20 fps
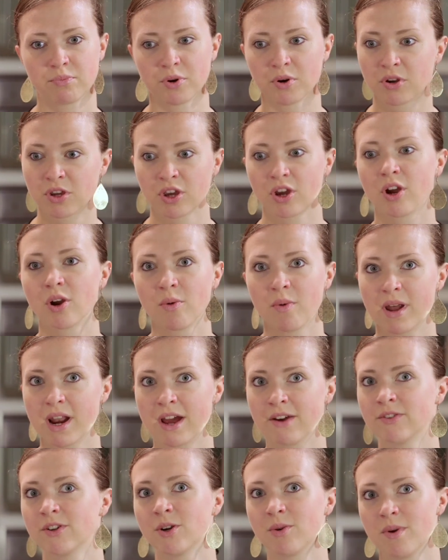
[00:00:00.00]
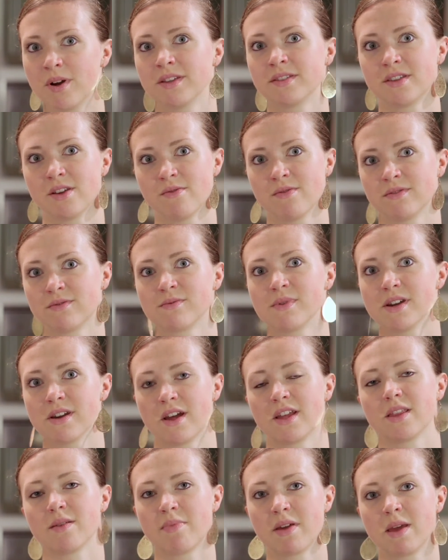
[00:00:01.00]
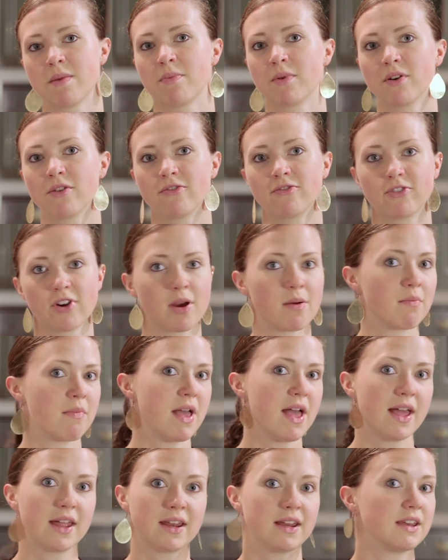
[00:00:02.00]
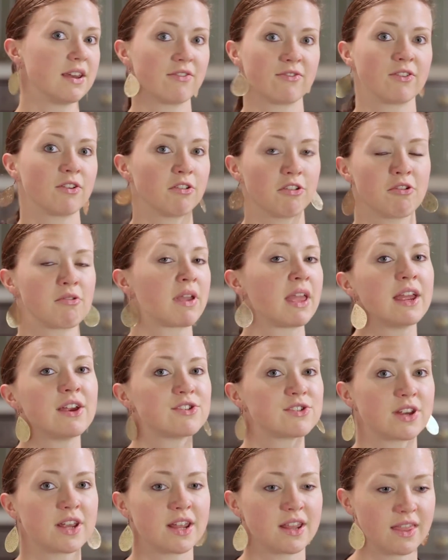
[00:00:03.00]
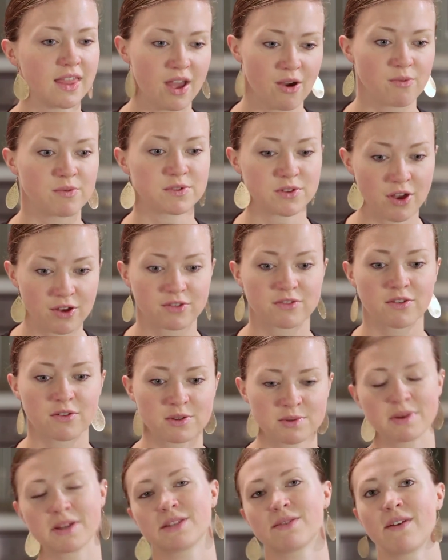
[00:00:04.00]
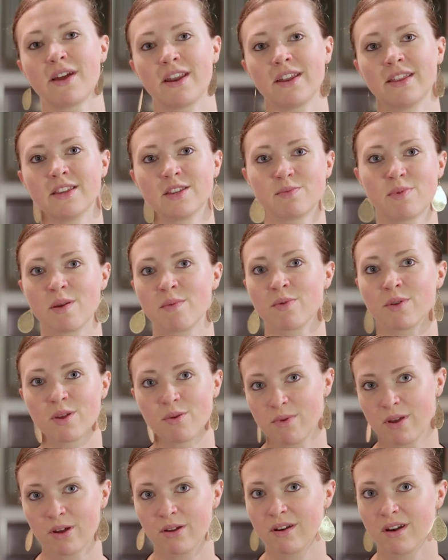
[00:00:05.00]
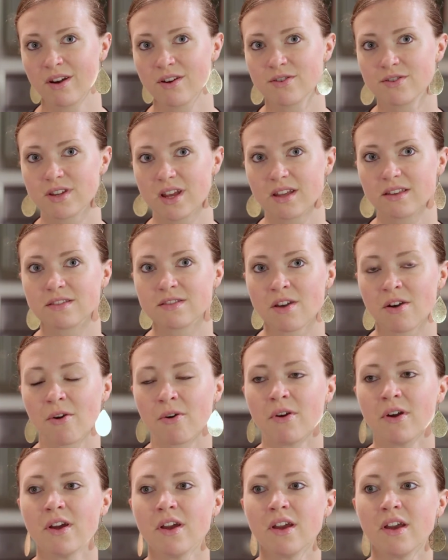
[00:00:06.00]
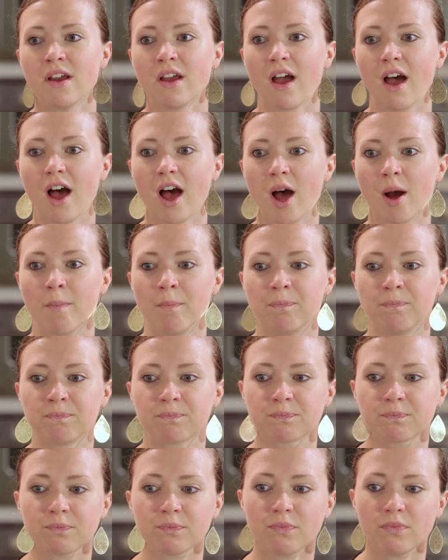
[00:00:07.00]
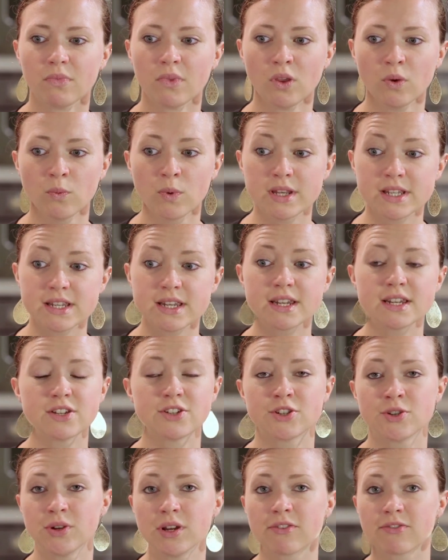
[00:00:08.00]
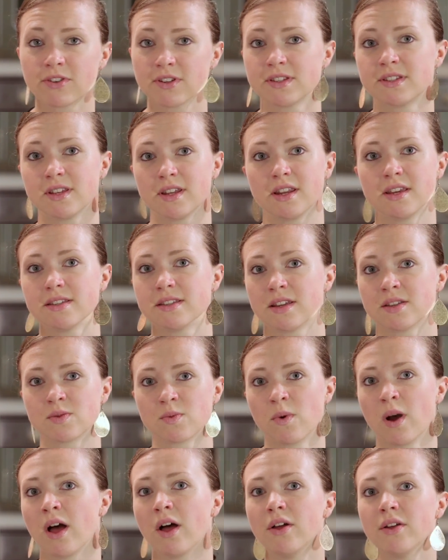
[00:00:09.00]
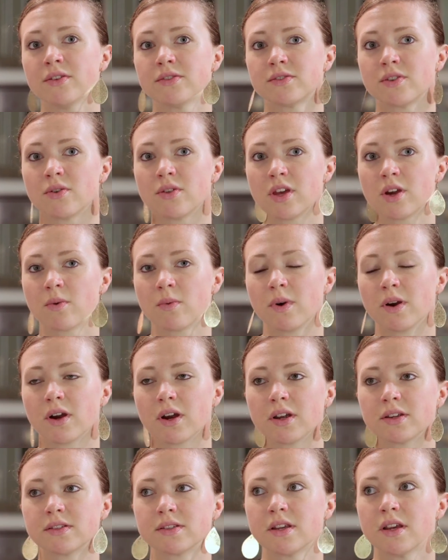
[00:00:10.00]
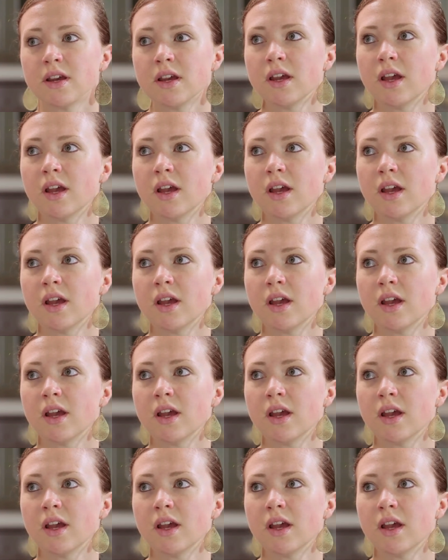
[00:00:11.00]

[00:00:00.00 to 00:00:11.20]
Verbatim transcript: procure whatever it was that was written on the paper from any different location that was also specified on this paper that we couldn't understand. So um, we did it in two different cities as well. So there was